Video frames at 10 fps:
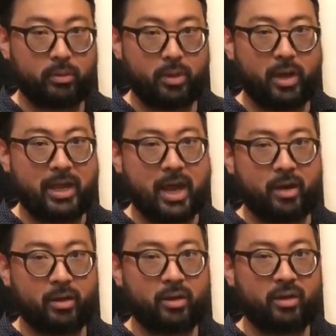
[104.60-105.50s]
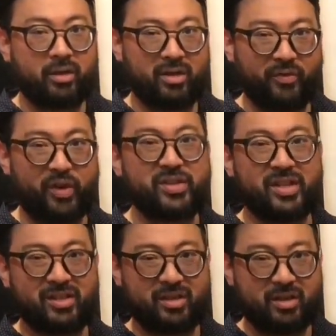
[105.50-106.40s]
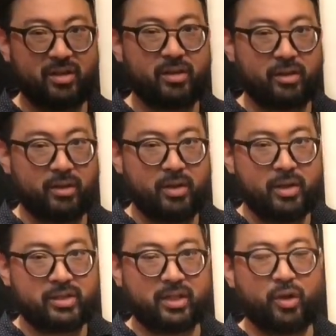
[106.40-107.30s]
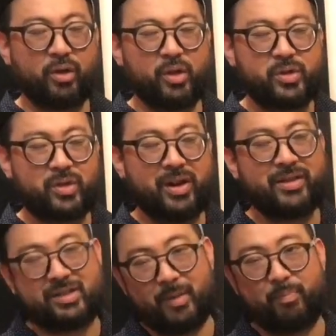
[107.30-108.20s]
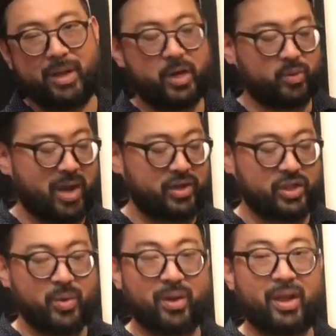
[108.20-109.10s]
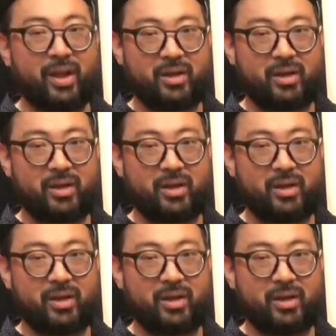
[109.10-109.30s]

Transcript: Again, versus a little looser, and some players will actually do it like,